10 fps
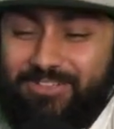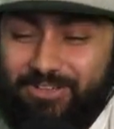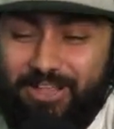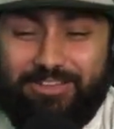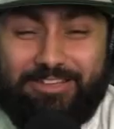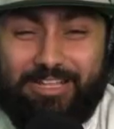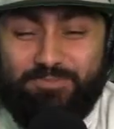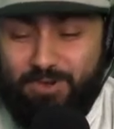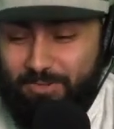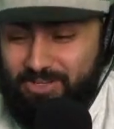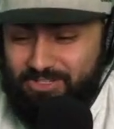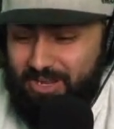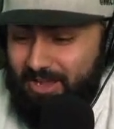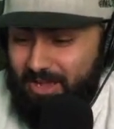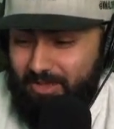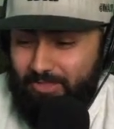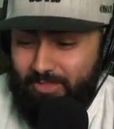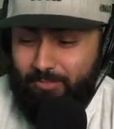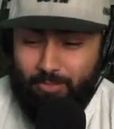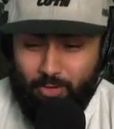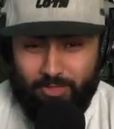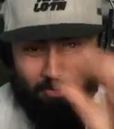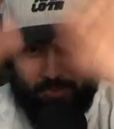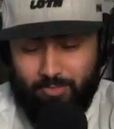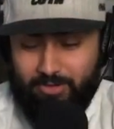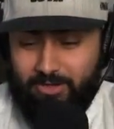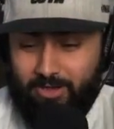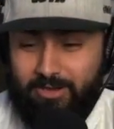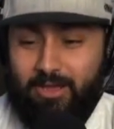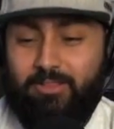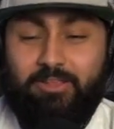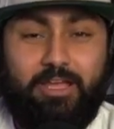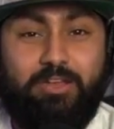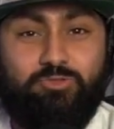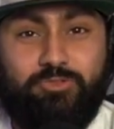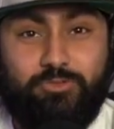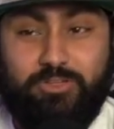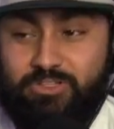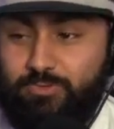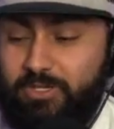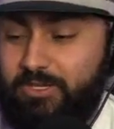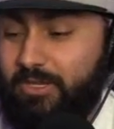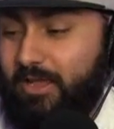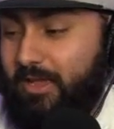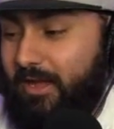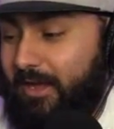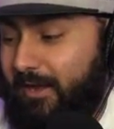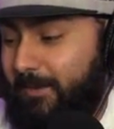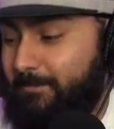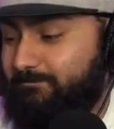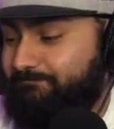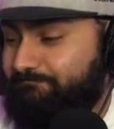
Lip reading: so that's pretty much the bow that we're putting on the casuals for this week. Fucking